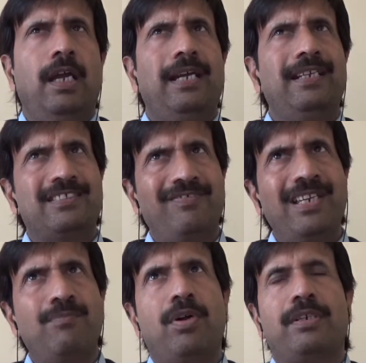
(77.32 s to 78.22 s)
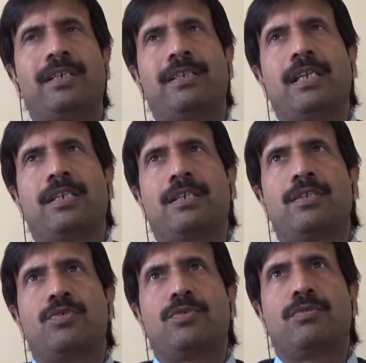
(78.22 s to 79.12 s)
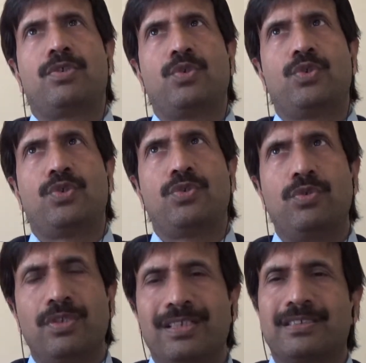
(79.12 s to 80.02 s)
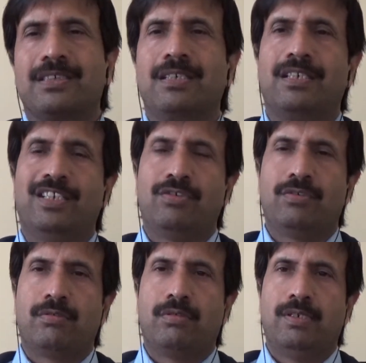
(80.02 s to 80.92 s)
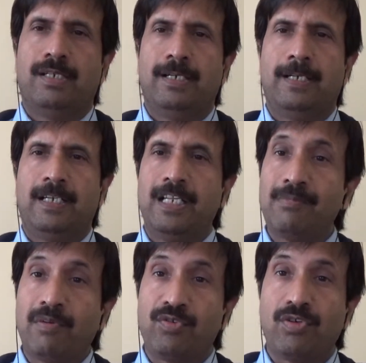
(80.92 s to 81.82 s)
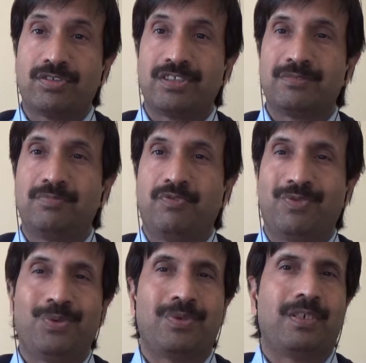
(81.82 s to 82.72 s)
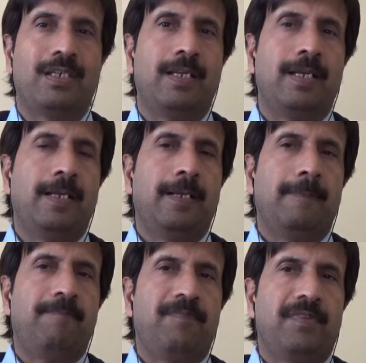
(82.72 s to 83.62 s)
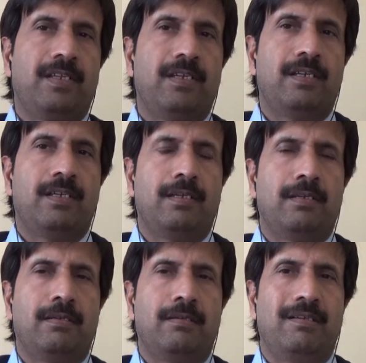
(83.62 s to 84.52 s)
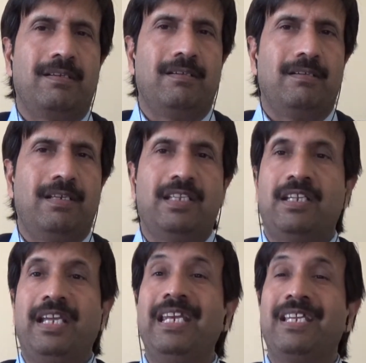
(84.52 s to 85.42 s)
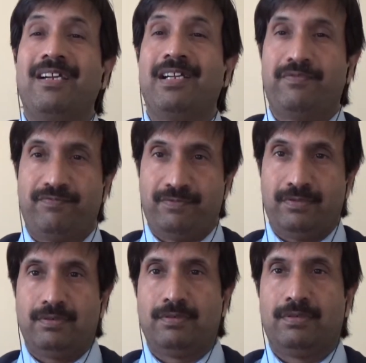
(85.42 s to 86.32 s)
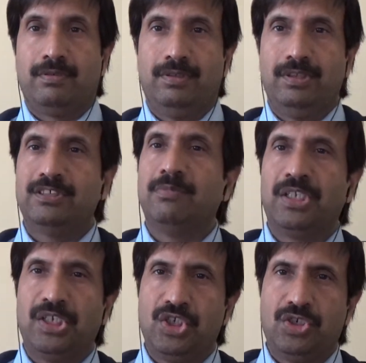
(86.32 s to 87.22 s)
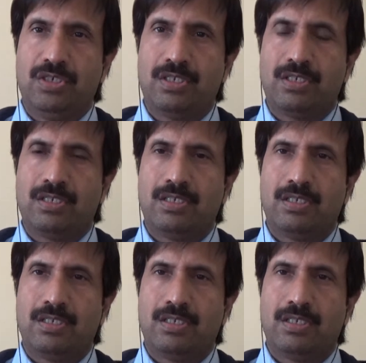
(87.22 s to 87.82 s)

and it's very important that uh, you, sh you should consult your uh, team of doctors before mm, uh, taking any kind of these medications